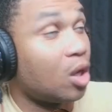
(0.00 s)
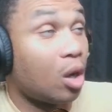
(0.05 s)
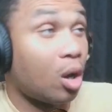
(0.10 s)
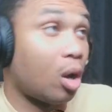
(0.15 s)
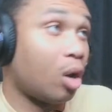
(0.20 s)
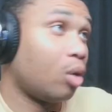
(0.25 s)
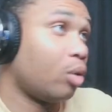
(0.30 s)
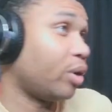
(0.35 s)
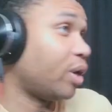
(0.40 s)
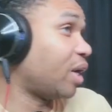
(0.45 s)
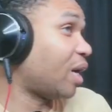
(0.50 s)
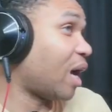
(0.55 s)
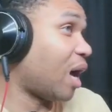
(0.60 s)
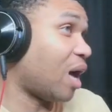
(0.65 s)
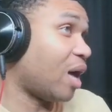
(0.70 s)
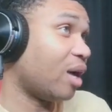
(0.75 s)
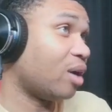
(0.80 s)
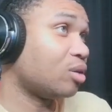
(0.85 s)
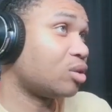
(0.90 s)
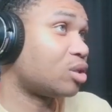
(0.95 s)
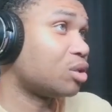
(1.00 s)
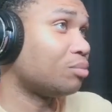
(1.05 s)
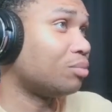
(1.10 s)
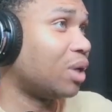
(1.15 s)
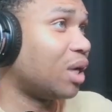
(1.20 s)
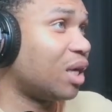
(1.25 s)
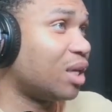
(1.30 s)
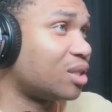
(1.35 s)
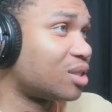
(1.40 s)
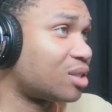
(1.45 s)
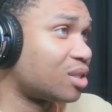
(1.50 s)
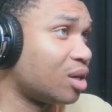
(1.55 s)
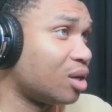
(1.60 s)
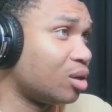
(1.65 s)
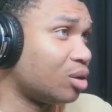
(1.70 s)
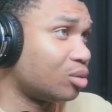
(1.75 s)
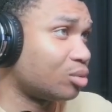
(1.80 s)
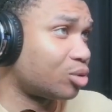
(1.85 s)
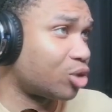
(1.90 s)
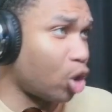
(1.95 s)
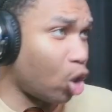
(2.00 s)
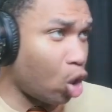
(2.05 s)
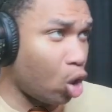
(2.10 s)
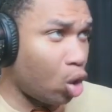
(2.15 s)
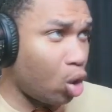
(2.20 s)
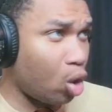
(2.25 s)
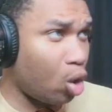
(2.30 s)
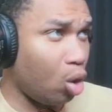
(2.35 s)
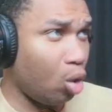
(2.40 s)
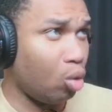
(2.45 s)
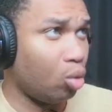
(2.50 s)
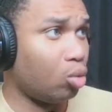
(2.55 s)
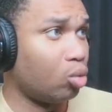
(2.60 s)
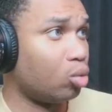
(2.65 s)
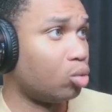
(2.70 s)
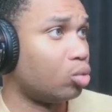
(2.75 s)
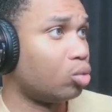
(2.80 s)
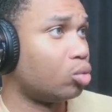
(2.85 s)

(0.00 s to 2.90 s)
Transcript: Oh, he got Elsa Bloodstone too.